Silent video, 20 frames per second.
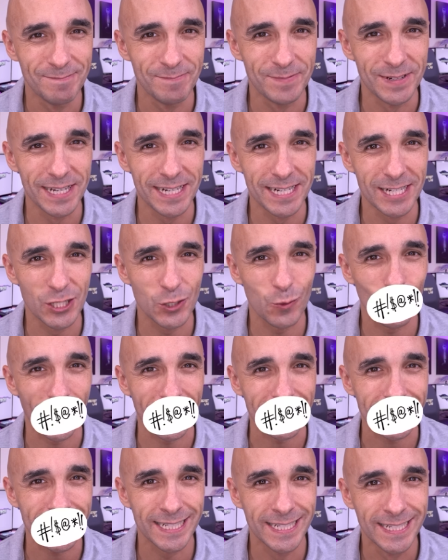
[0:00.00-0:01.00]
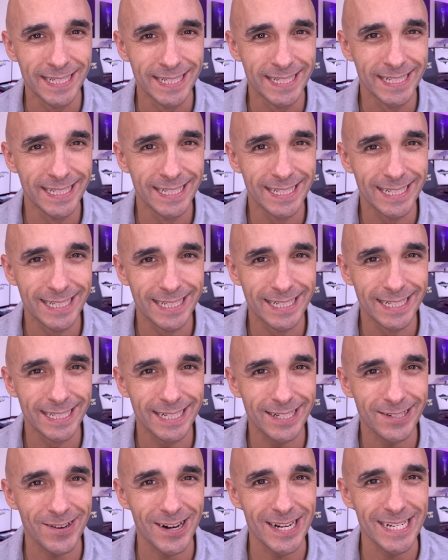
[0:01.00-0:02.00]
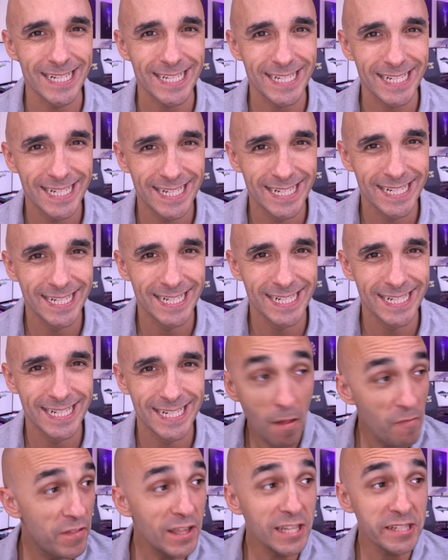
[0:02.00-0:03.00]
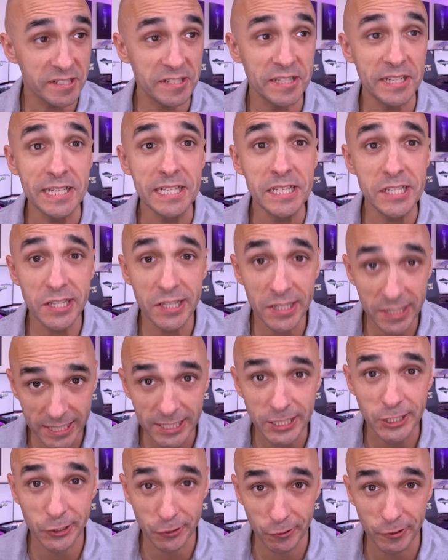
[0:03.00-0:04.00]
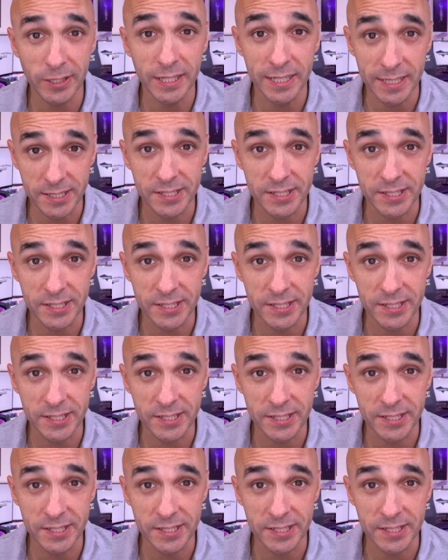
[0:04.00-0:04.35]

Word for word: being a t- Great. And this thing is literally